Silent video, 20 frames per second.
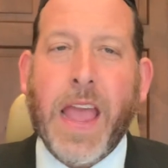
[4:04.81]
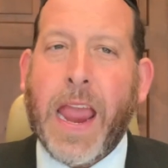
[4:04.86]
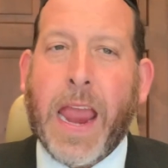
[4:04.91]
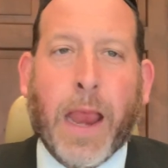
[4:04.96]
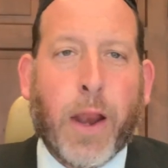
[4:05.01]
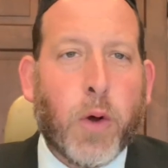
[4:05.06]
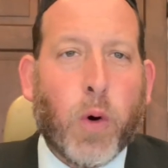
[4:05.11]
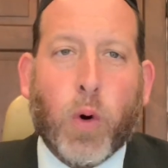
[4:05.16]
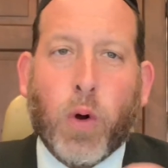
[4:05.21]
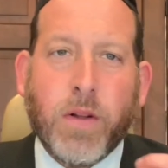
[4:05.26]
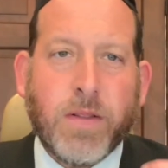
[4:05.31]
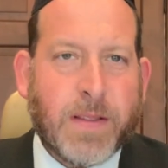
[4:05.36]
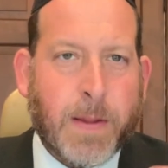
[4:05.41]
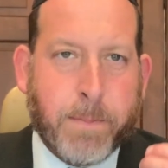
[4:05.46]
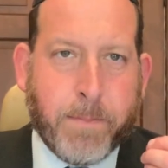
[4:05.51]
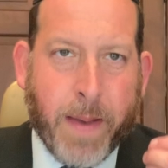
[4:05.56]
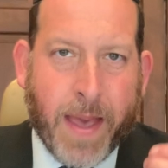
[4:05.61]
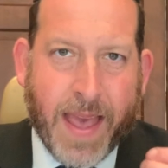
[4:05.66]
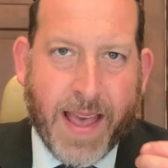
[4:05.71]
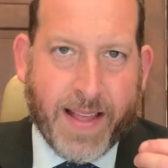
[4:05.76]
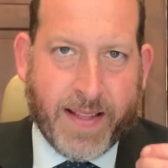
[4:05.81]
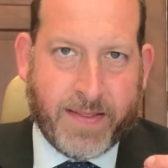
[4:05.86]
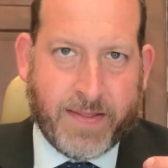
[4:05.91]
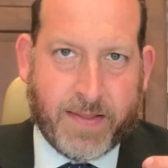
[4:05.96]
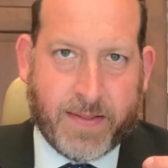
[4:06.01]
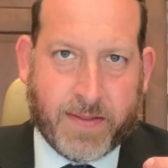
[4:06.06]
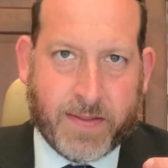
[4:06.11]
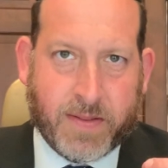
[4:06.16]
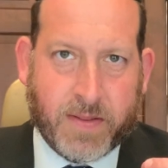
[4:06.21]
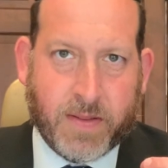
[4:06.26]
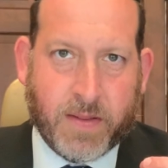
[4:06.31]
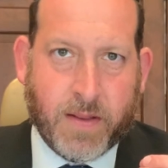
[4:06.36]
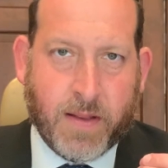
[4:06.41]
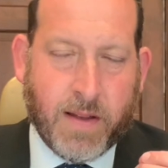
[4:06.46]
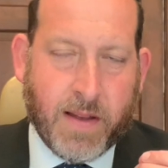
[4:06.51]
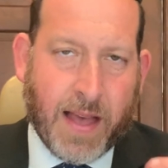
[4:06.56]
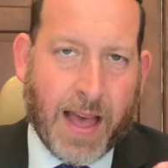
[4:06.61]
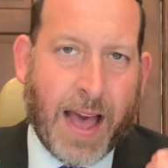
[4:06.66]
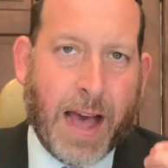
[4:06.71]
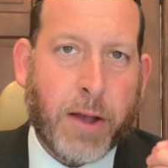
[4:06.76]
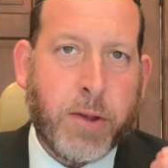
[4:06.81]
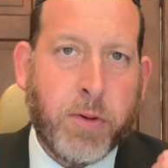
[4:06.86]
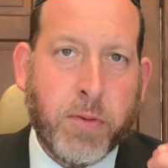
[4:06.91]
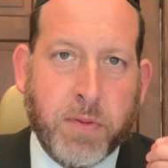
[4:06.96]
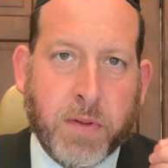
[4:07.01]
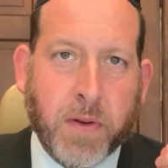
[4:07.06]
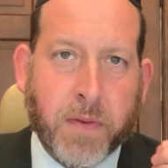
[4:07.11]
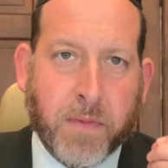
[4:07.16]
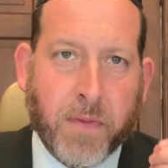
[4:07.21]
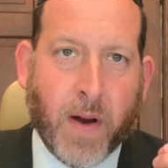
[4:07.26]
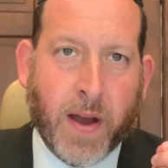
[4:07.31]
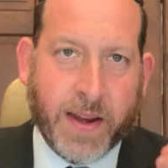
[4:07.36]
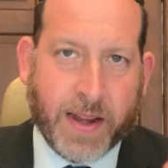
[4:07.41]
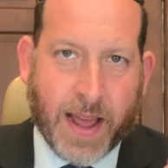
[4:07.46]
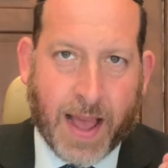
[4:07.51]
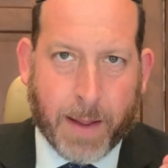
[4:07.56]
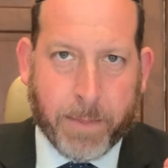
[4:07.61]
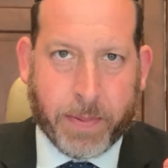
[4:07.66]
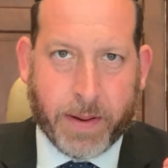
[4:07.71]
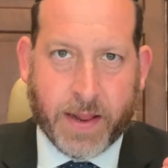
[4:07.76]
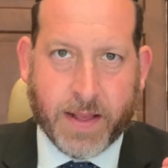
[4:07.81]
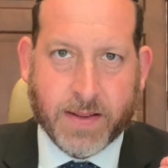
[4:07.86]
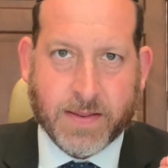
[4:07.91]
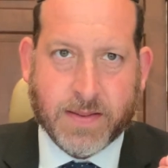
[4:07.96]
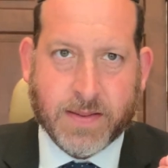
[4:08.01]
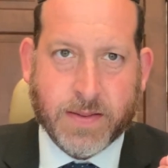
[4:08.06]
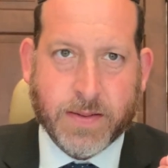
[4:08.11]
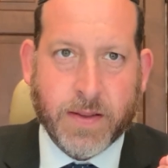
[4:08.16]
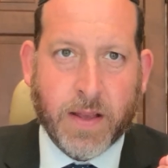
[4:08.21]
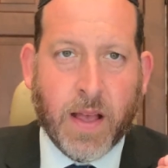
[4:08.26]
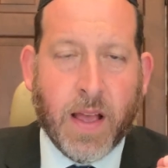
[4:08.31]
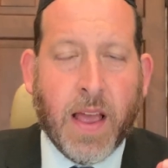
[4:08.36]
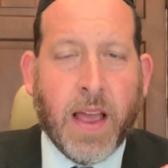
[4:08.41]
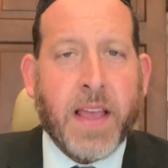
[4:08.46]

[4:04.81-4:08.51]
It all depends how you define happiness.